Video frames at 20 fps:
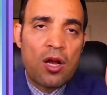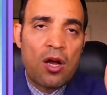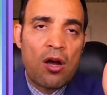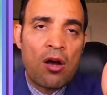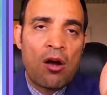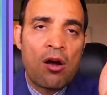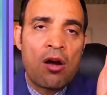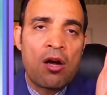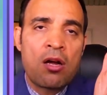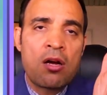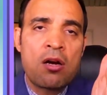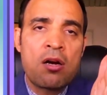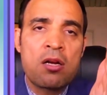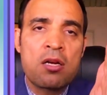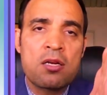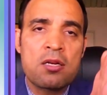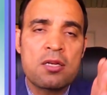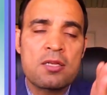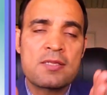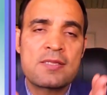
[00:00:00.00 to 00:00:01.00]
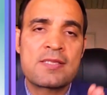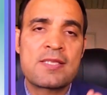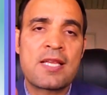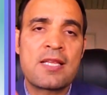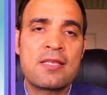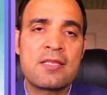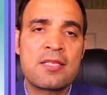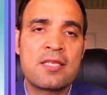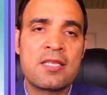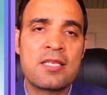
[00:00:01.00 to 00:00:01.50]
are
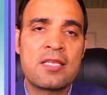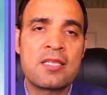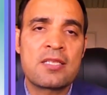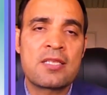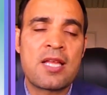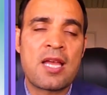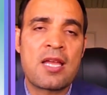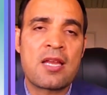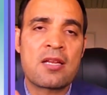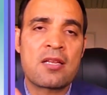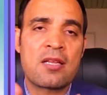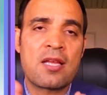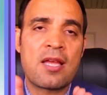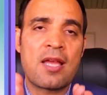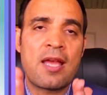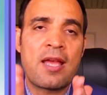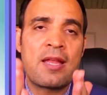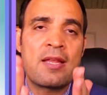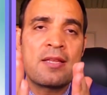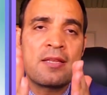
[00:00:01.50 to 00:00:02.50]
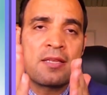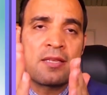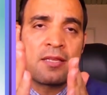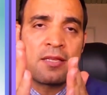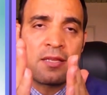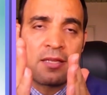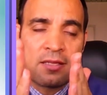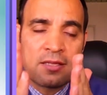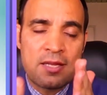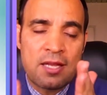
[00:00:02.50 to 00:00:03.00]
sending their end,
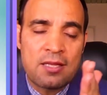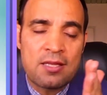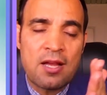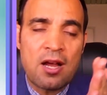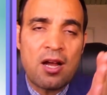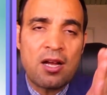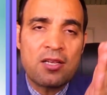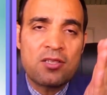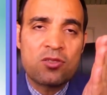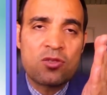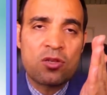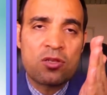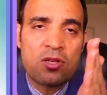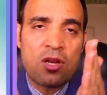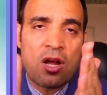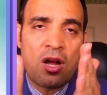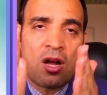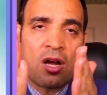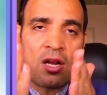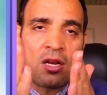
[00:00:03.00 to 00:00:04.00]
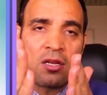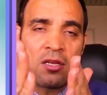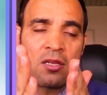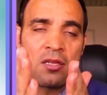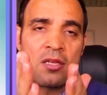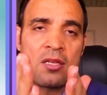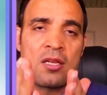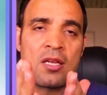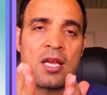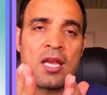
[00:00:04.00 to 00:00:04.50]
the axon are
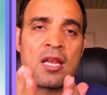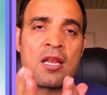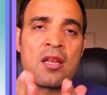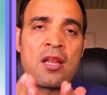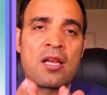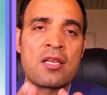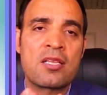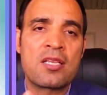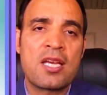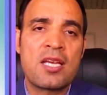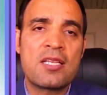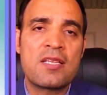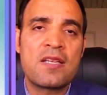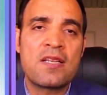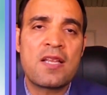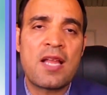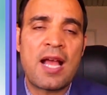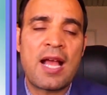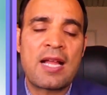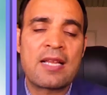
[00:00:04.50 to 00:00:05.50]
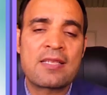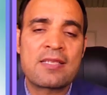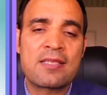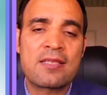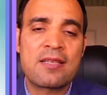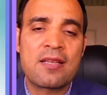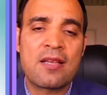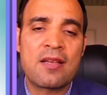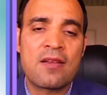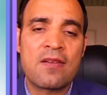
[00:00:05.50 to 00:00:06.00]
elongated and
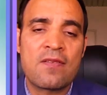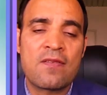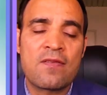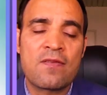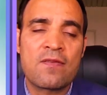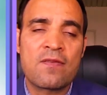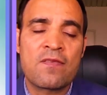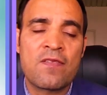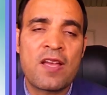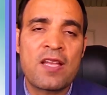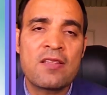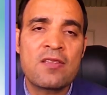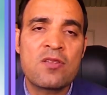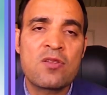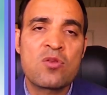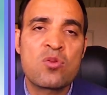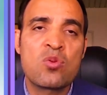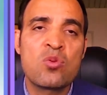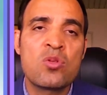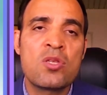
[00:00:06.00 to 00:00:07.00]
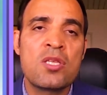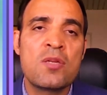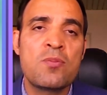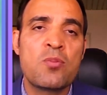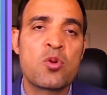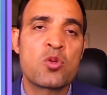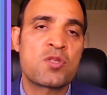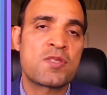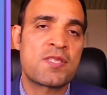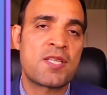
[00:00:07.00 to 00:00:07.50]
went to the
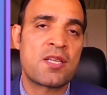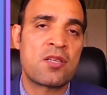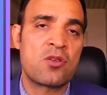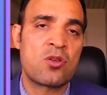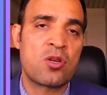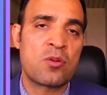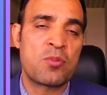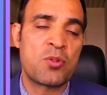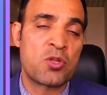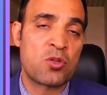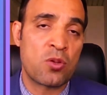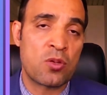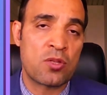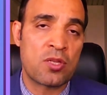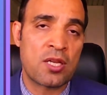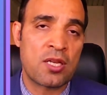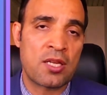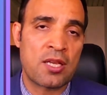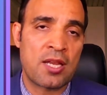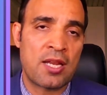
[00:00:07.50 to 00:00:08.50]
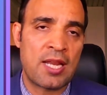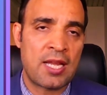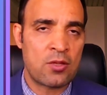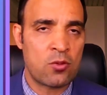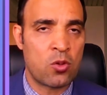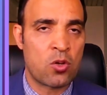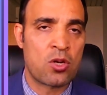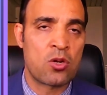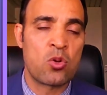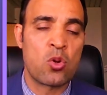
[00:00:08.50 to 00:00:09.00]
posterior pituitary gland
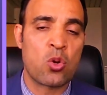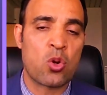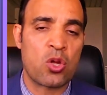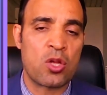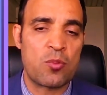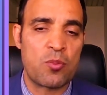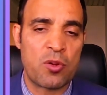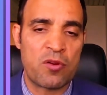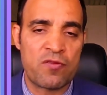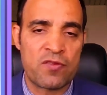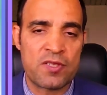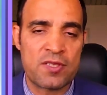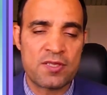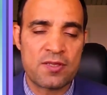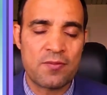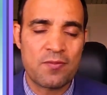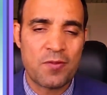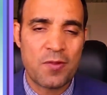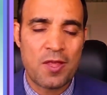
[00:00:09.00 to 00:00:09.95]
or neurohypophyse.